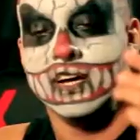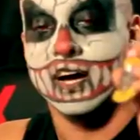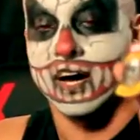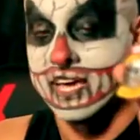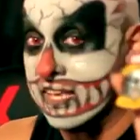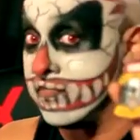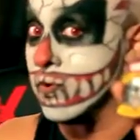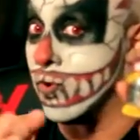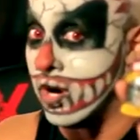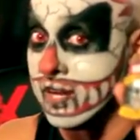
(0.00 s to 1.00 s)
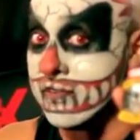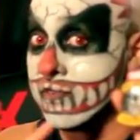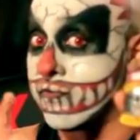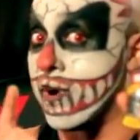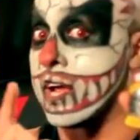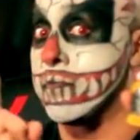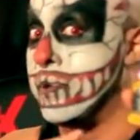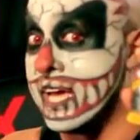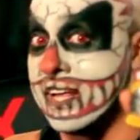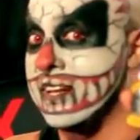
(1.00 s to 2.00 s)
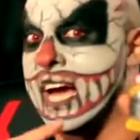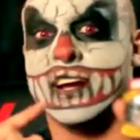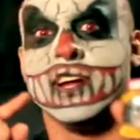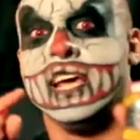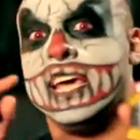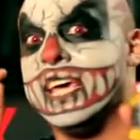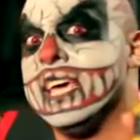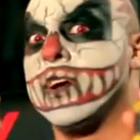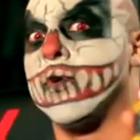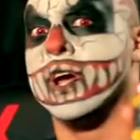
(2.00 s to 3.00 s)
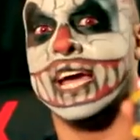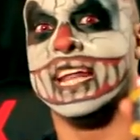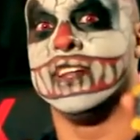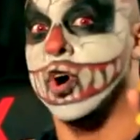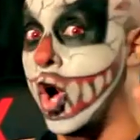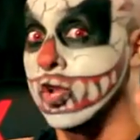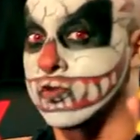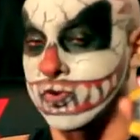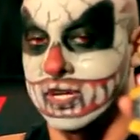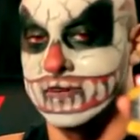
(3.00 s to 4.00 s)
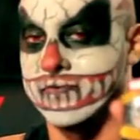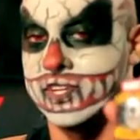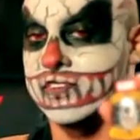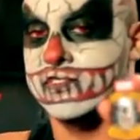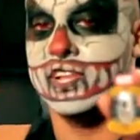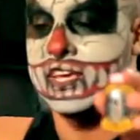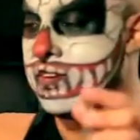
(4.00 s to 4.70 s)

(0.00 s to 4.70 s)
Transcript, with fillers: Uh, he's the one, Frank Pym, that he created Ultron, just to let